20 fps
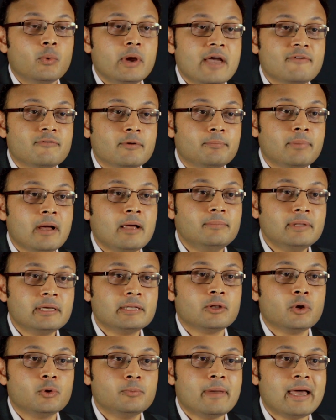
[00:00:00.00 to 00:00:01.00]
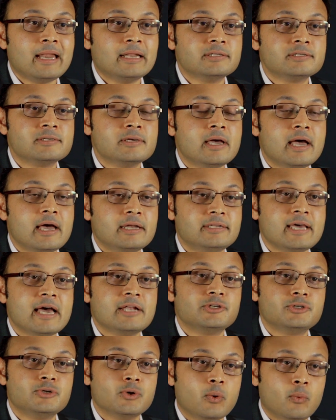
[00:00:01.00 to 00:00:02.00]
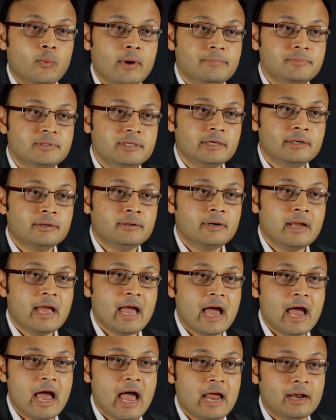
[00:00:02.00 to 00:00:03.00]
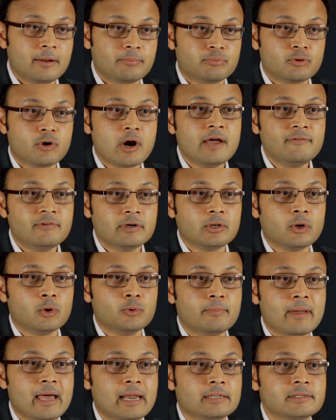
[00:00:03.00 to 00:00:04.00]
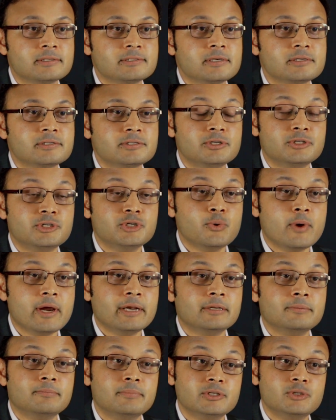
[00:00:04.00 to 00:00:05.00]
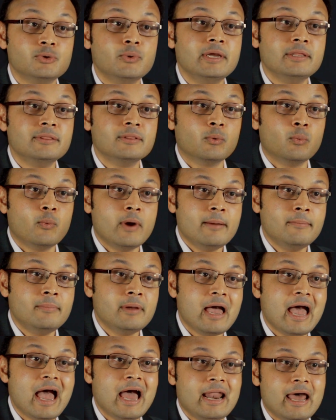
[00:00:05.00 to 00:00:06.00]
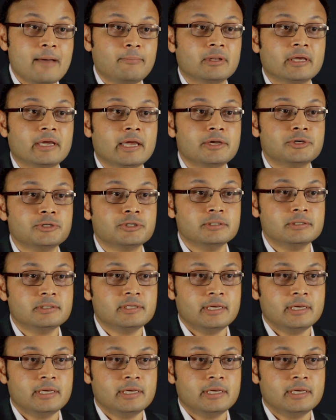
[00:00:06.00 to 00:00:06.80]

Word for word: we have a public load balancer attached to a web tier and a private load balancer situated between the web and application